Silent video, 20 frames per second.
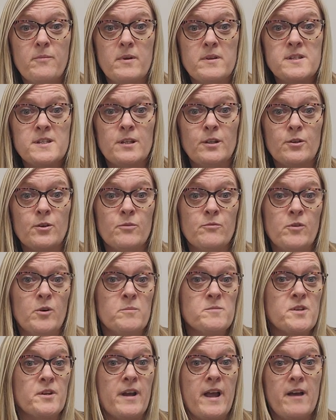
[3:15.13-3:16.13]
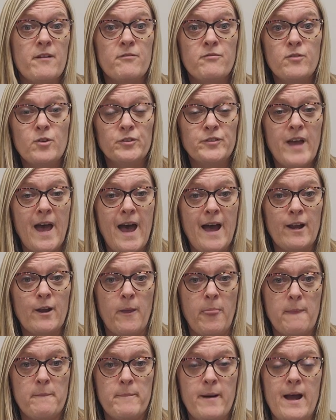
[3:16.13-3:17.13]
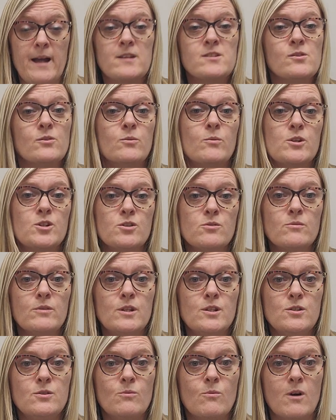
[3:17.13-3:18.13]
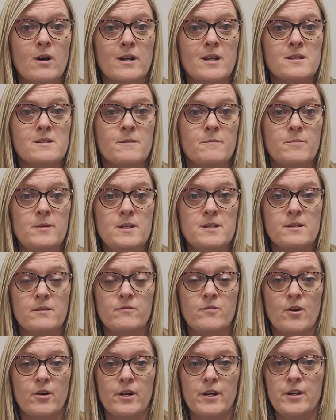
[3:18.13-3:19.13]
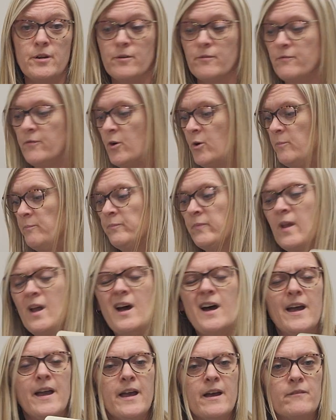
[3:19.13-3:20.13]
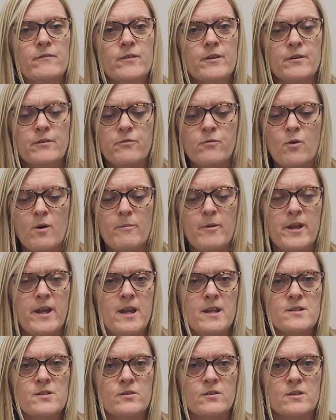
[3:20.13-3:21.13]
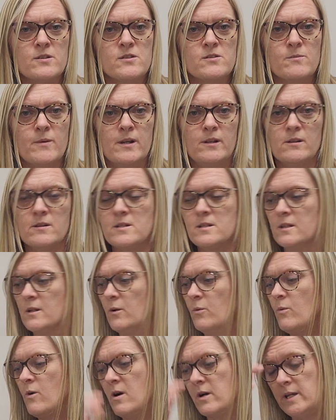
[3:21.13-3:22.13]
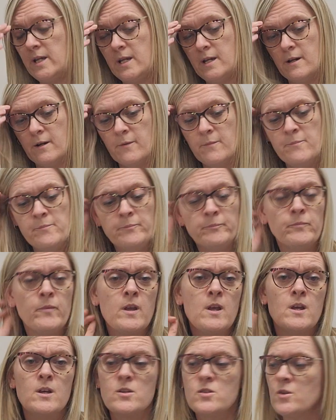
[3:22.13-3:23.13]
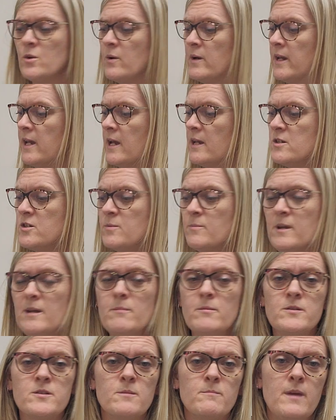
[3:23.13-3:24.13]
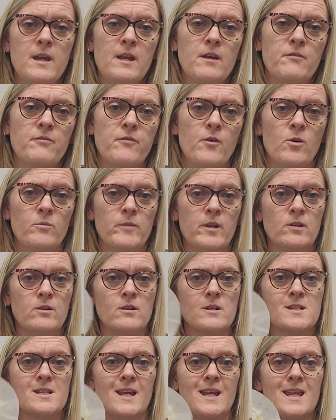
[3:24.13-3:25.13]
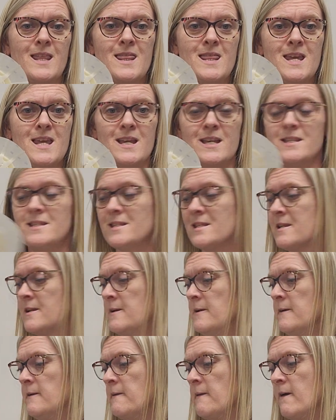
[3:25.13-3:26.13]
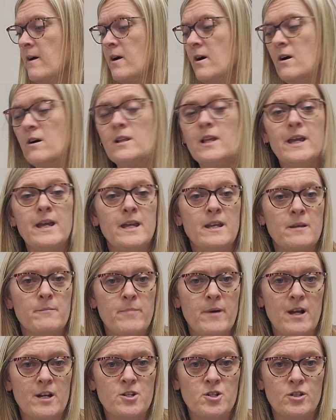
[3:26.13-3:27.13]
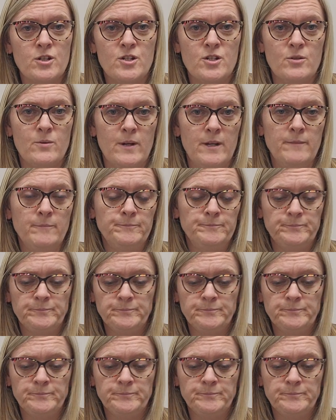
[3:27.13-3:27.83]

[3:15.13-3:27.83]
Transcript: silicone foams that have full tack on the back. So what you really do want is a piece of non-adherent foam. I have the 4x8, so this is why it looks a little wonky here. So again, to be able to make a foam that looks like this, all I end up actually doing,